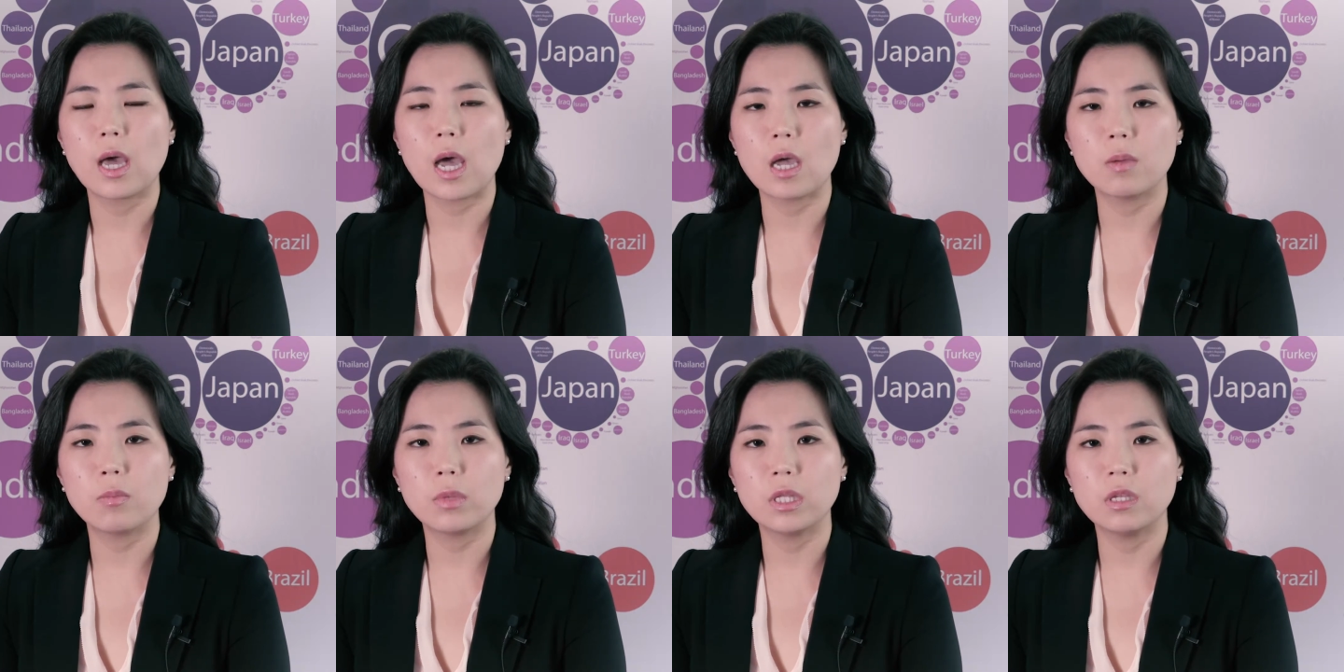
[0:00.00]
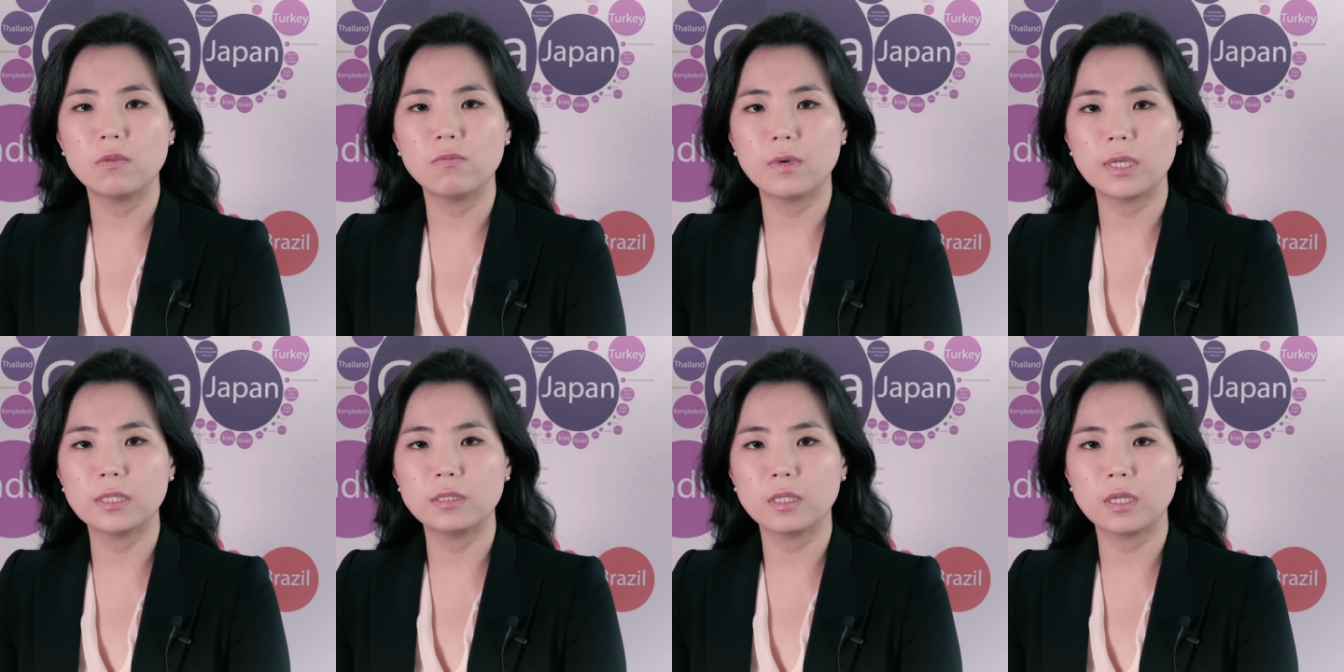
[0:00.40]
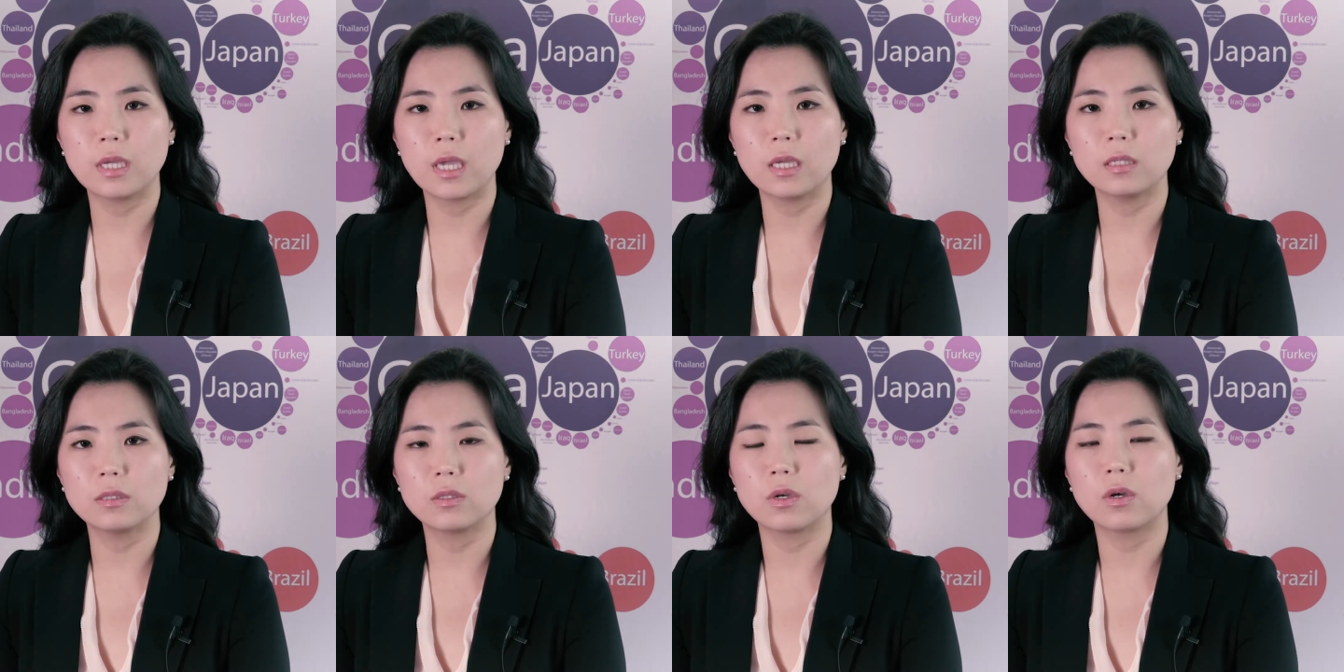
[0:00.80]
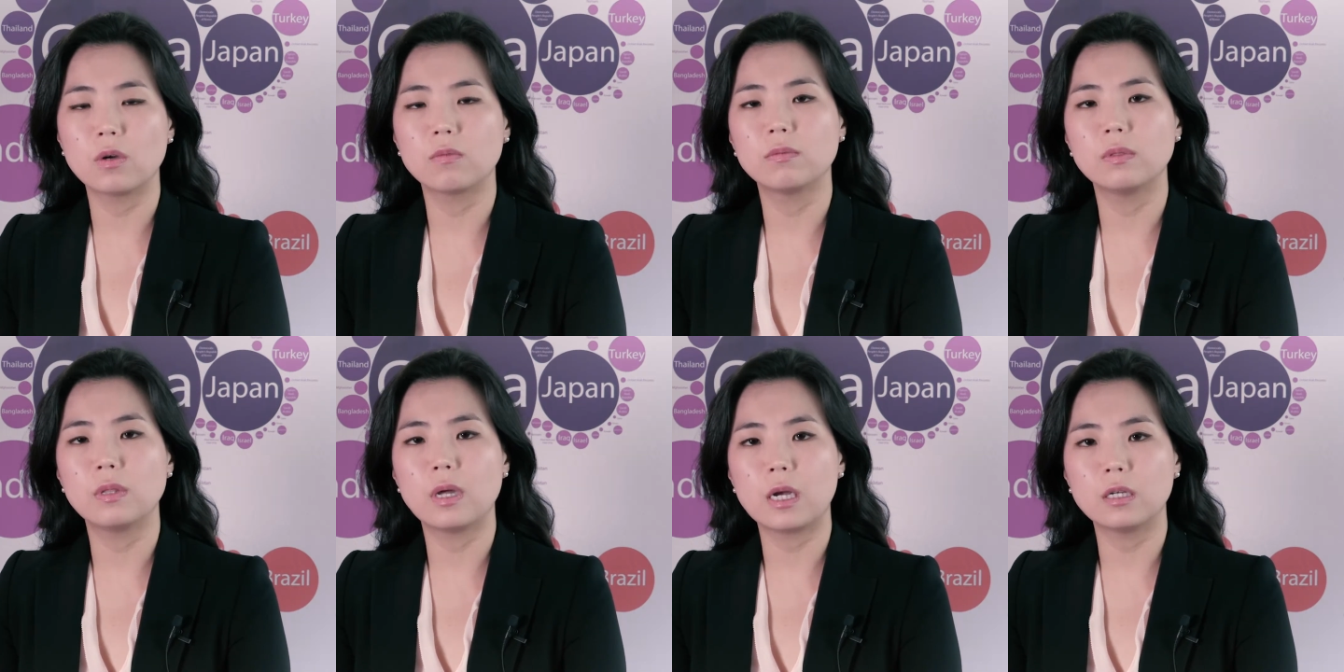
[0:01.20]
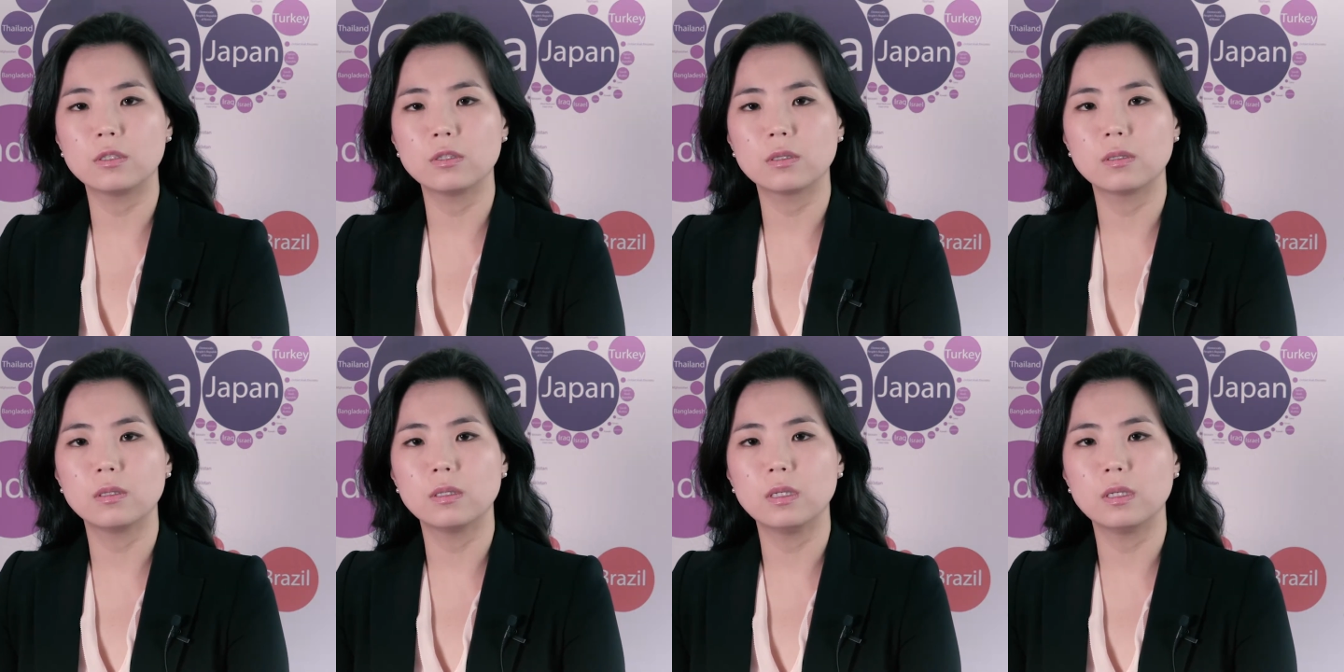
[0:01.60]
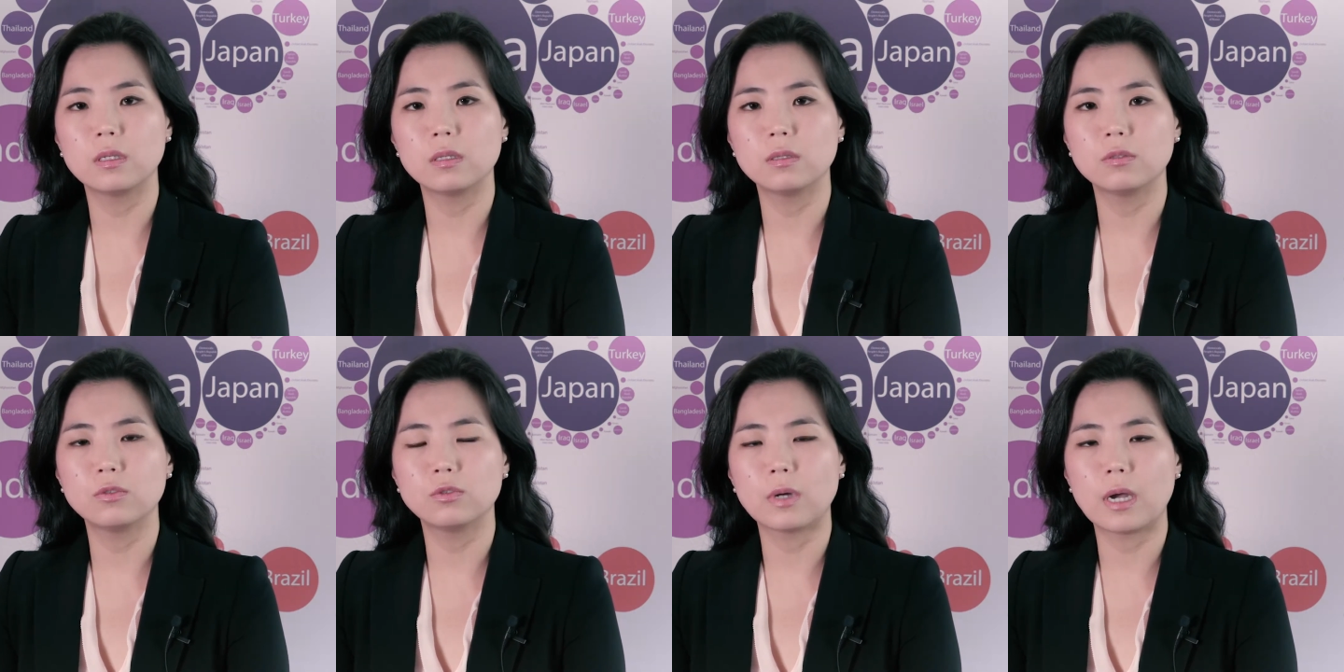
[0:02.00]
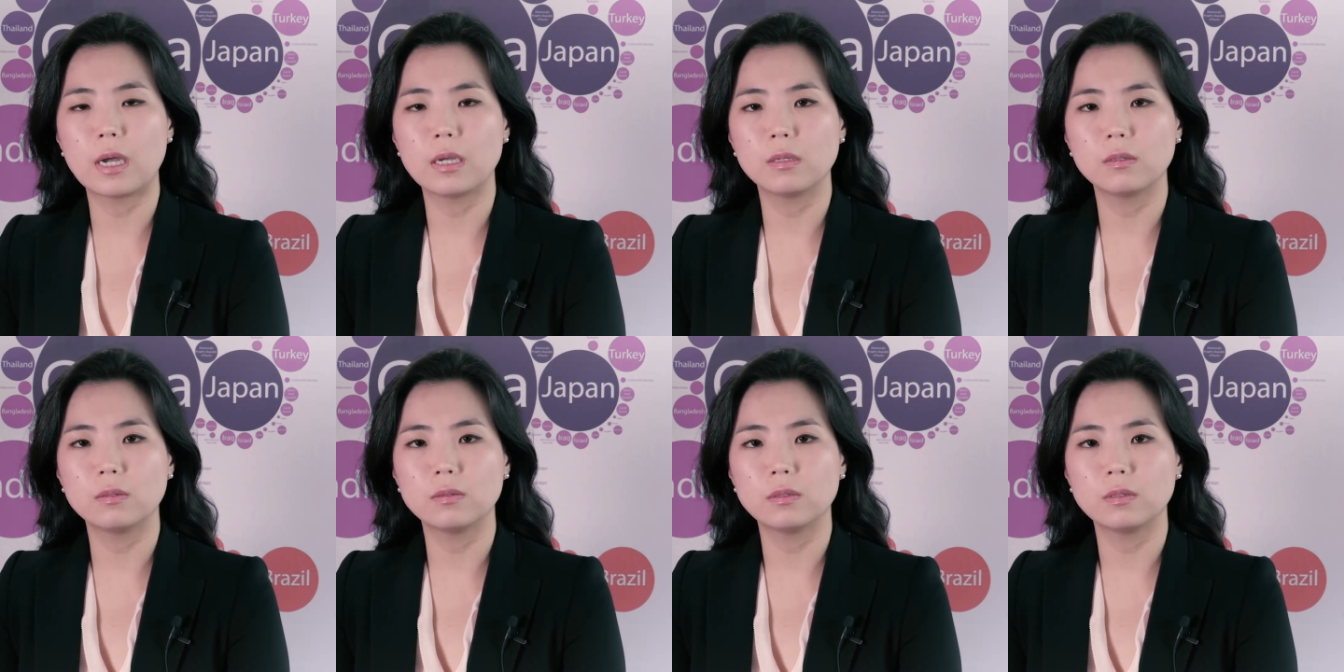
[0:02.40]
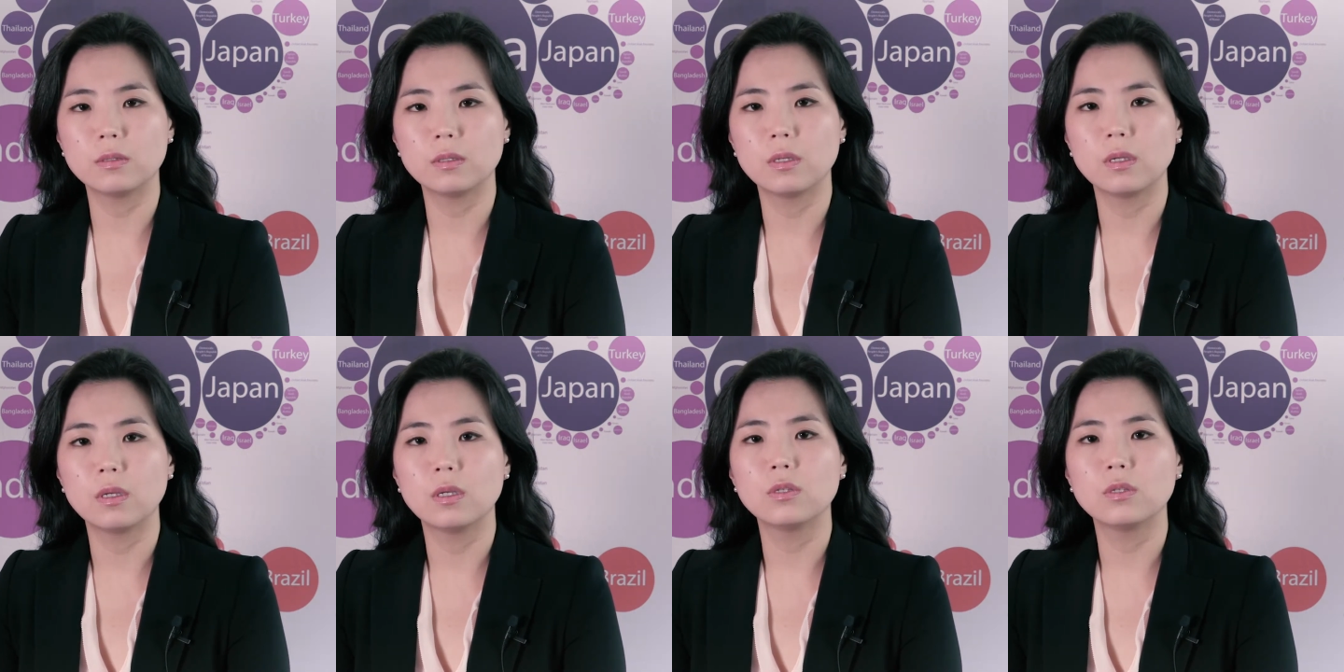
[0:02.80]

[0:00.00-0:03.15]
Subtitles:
I'm an investigator of large clinical trials